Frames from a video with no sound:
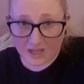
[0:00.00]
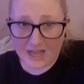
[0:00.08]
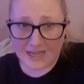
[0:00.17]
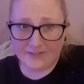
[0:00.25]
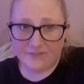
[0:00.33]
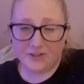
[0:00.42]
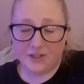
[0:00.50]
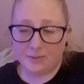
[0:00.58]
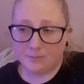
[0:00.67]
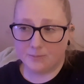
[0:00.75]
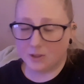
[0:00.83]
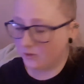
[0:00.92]
I've
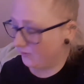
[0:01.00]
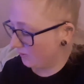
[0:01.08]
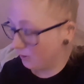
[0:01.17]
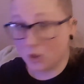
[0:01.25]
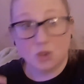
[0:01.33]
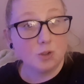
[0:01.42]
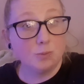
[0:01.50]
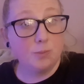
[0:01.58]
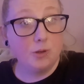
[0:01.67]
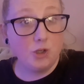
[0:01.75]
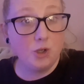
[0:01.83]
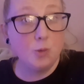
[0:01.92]
um, got some
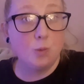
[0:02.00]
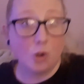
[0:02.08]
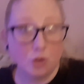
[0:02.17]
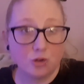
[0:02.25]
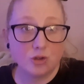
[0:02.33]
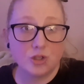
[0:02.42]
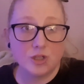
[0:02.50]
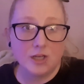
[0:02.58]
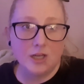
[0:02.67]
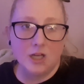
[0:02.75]
new ones